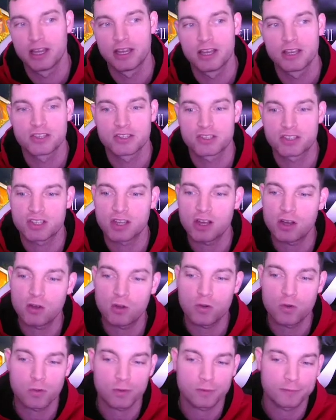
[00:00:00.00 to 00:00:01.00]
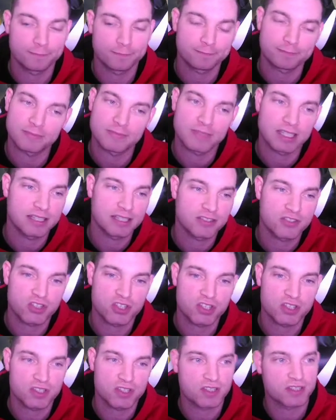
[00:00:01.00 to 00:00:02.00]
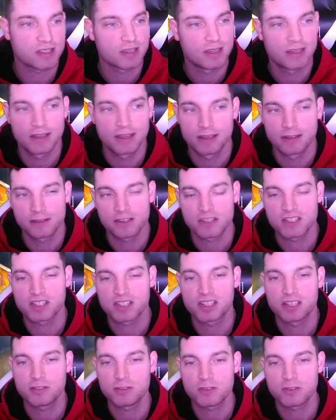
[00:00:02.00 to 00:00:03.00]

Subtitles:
So it's just, the skills